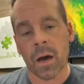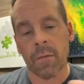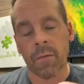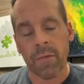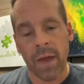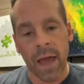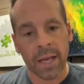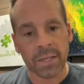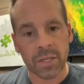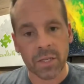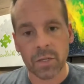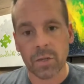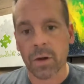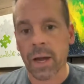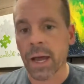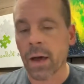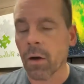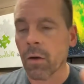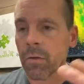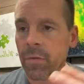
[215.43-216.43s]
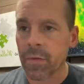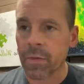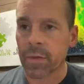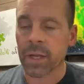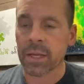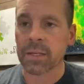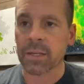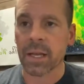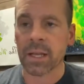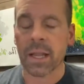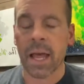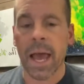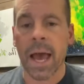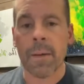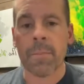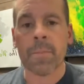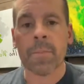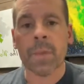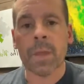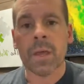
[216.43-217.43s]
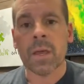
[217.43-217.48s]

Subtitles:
vascular health, and things like that.